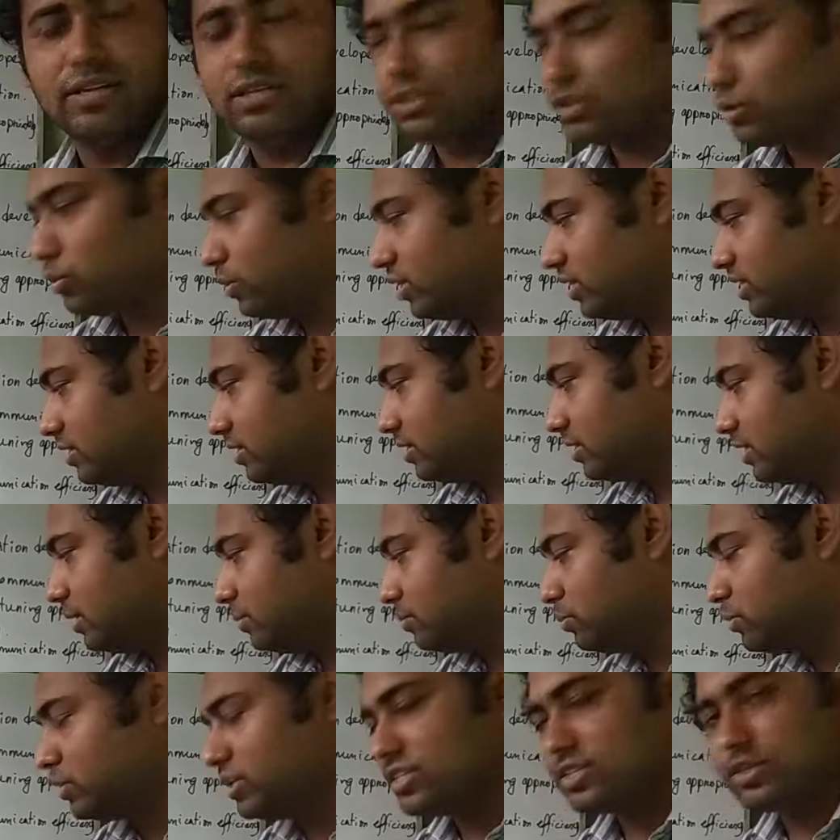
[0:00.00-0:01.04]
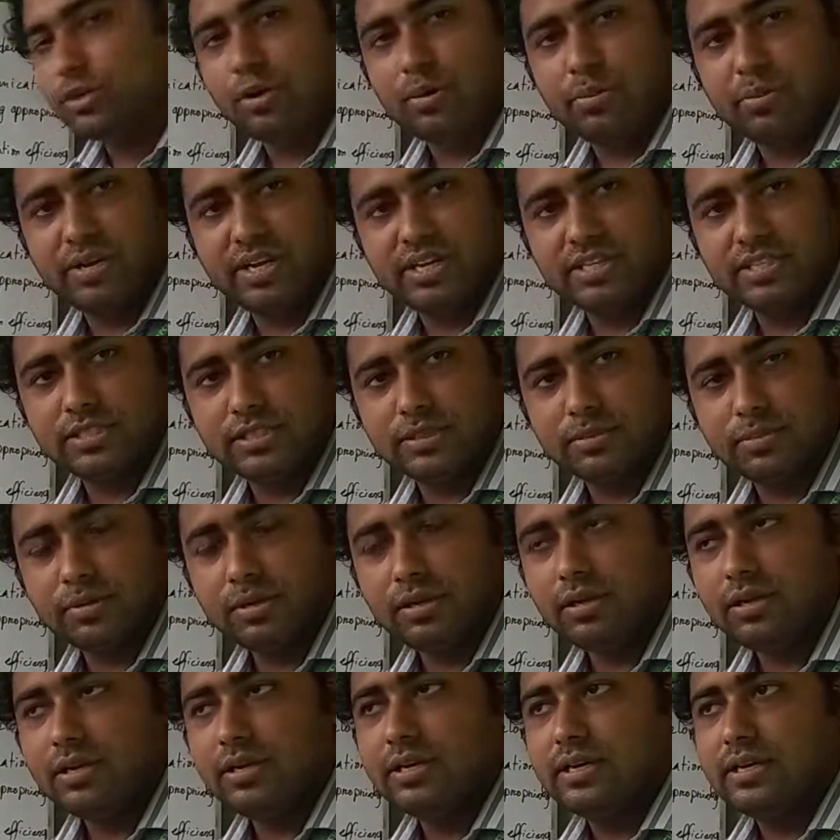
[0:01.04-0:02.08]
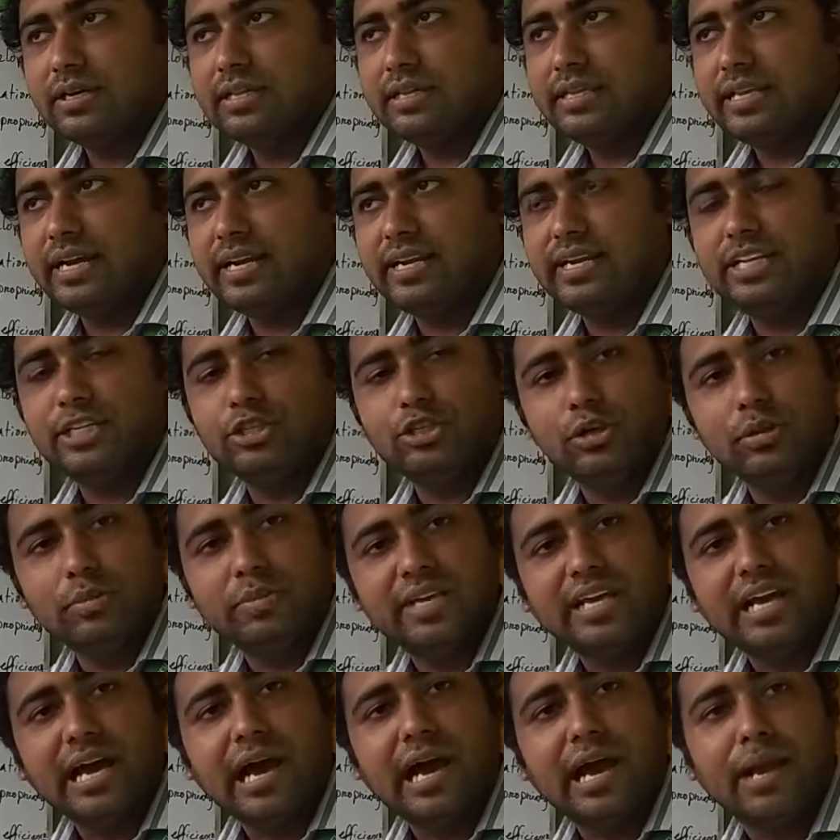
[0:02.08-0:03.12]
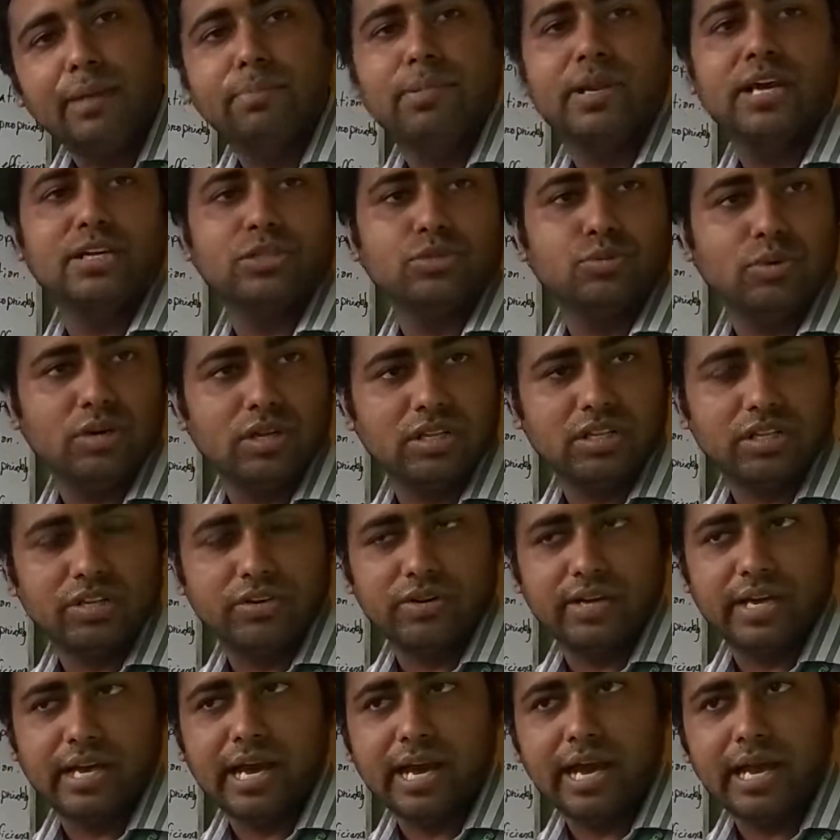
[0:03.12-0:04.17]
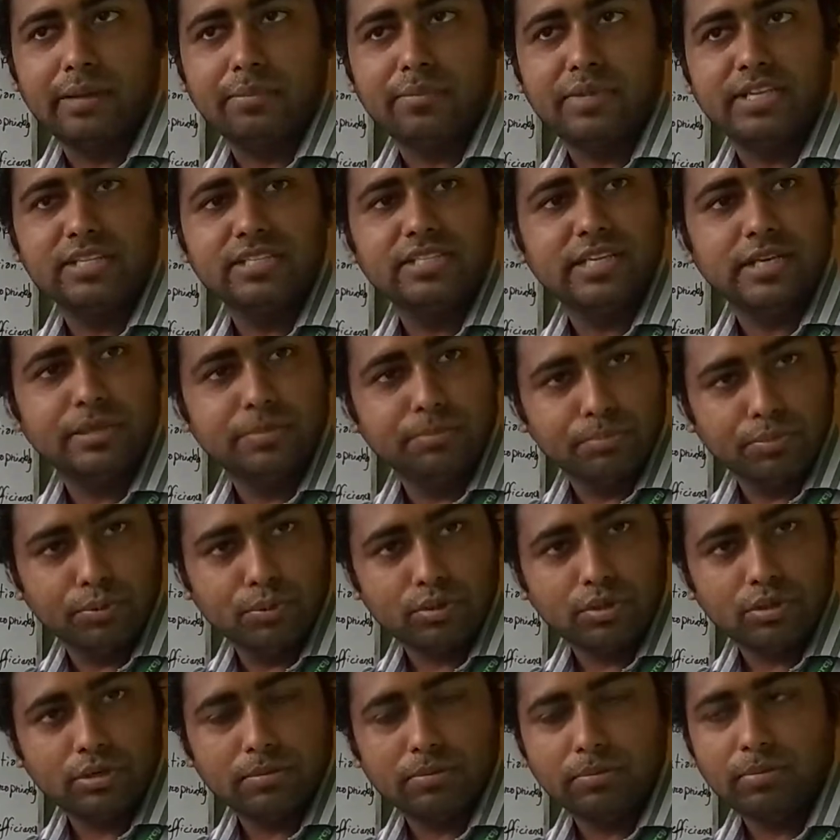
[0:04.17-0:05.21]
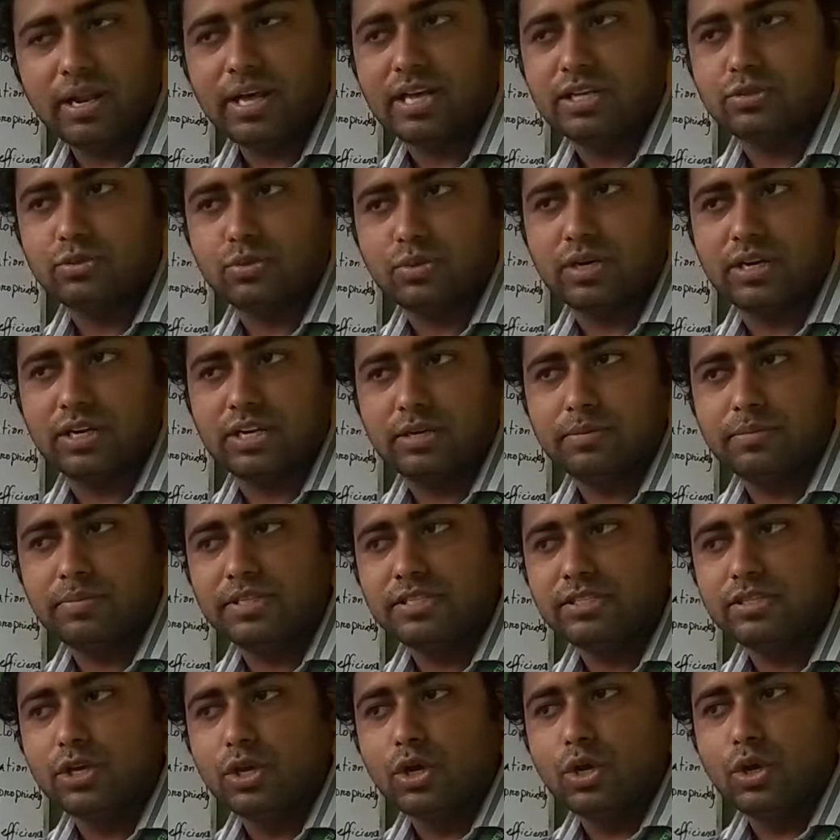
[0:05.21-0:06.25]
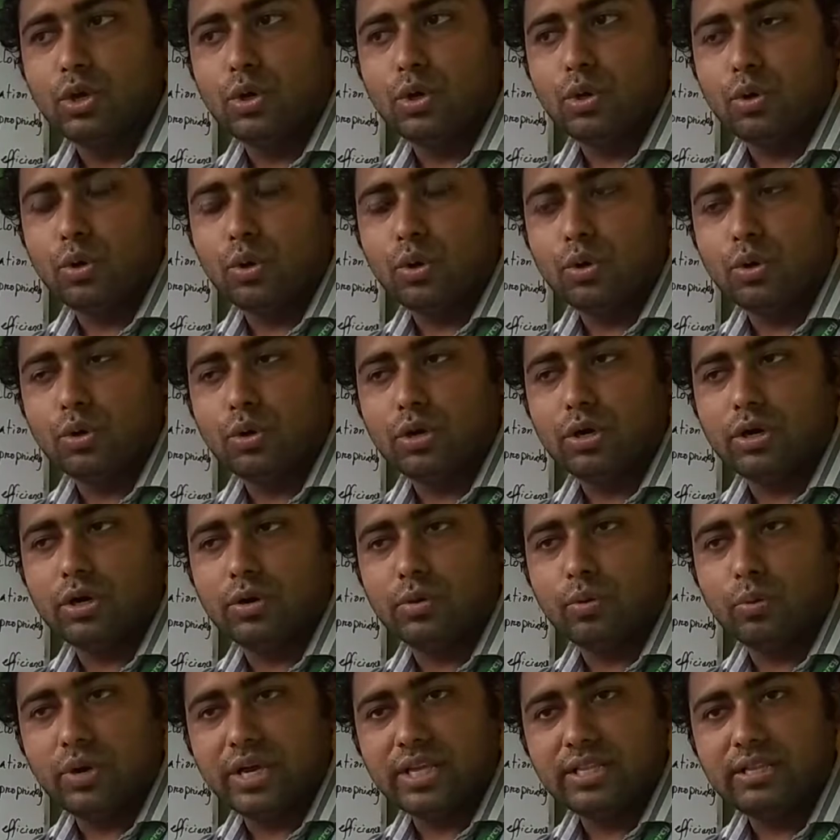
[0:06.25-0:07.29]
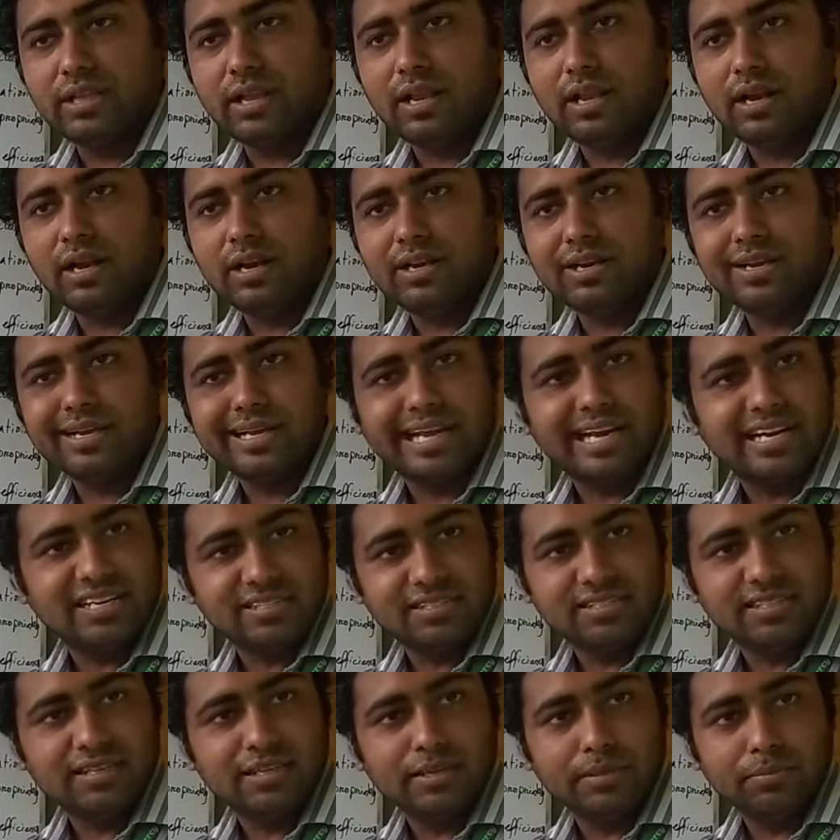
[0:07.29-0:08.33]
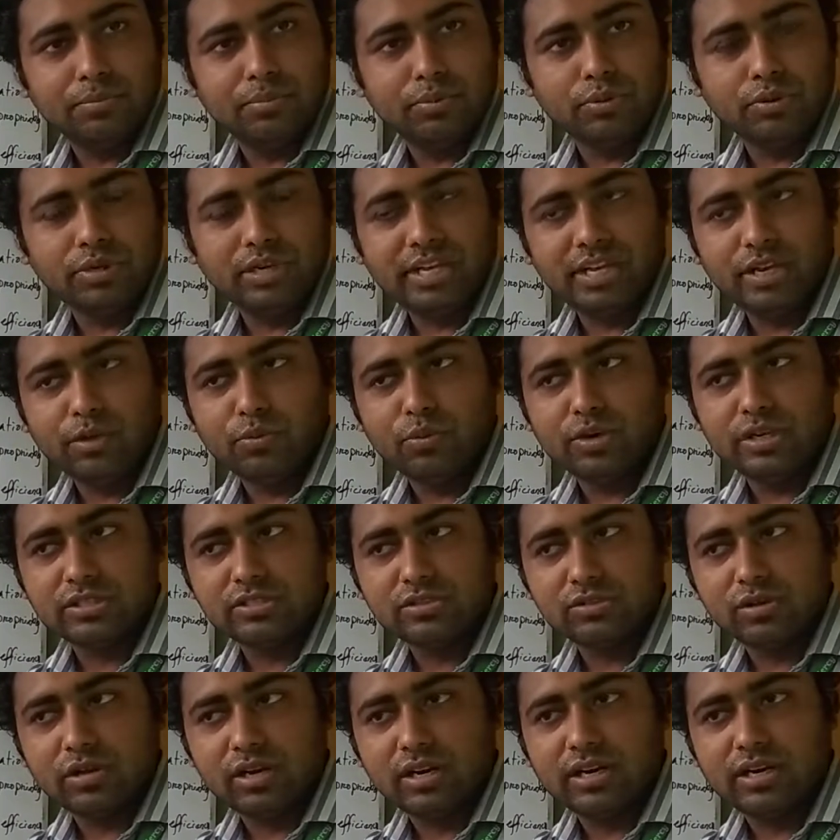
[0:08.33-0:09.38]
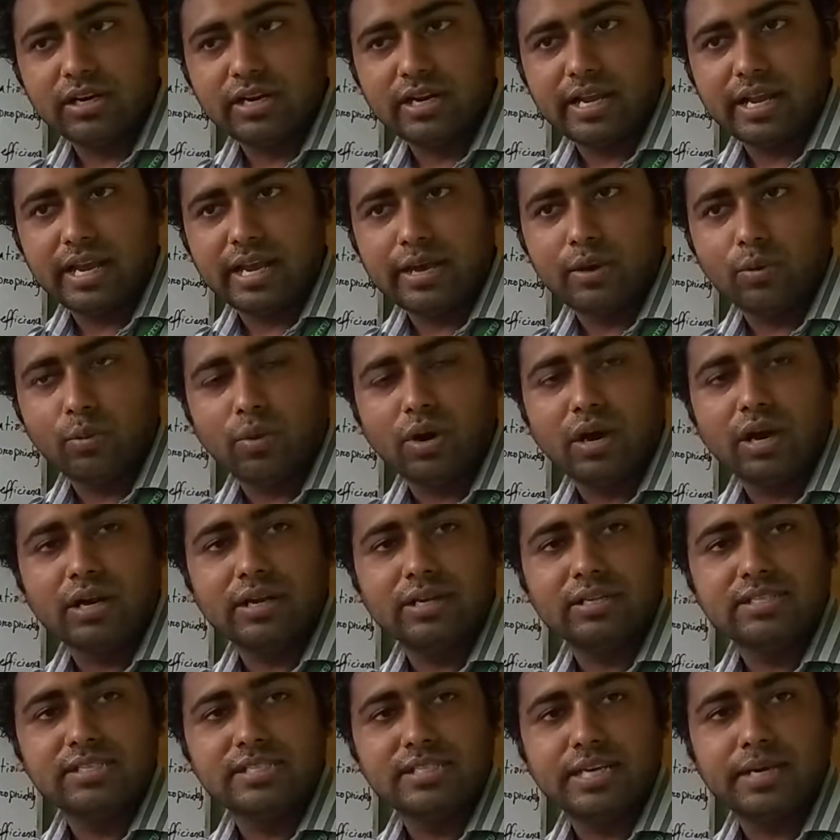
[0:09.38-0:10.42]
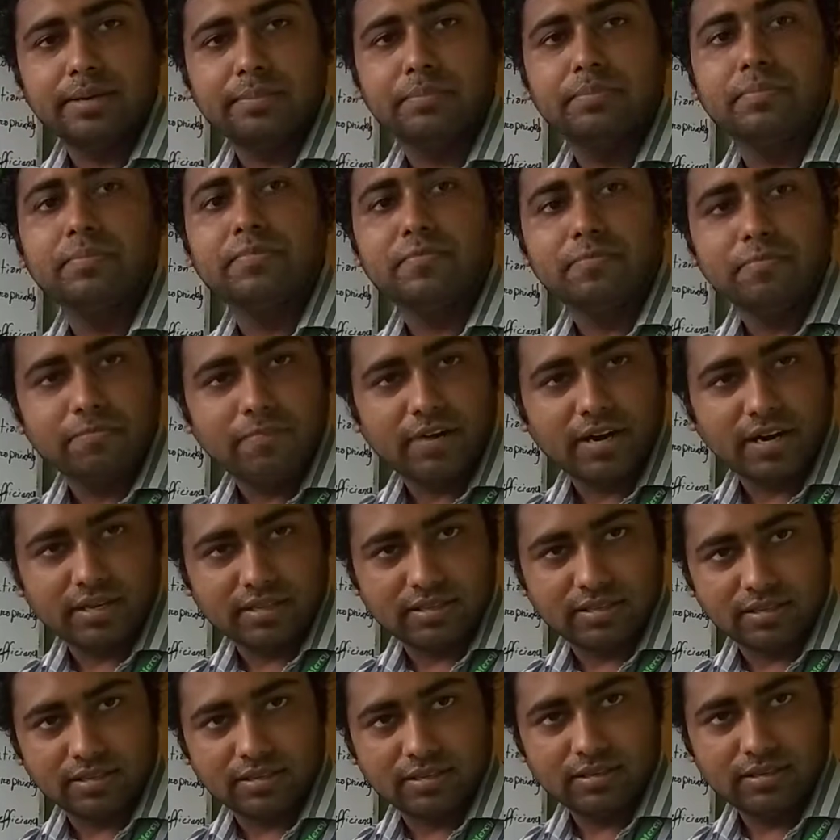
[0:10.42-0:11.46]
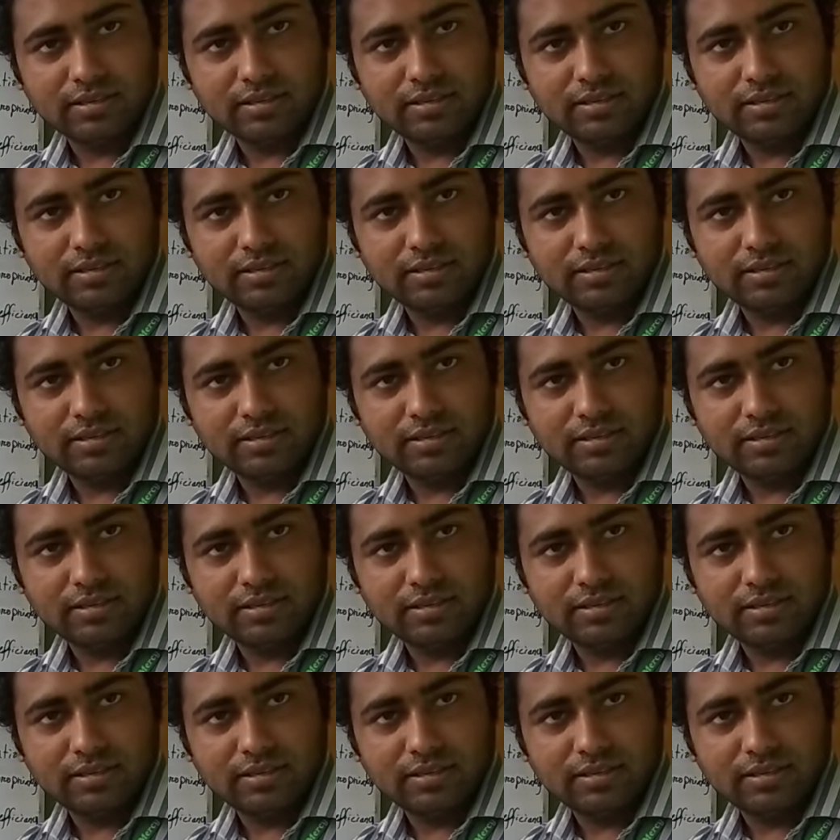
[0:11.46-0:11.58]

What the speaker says: So when the input is comprehensible, then it will be I+1 theory. I means input plus 1. It means when the learner gets the input, he wants to learn one step further.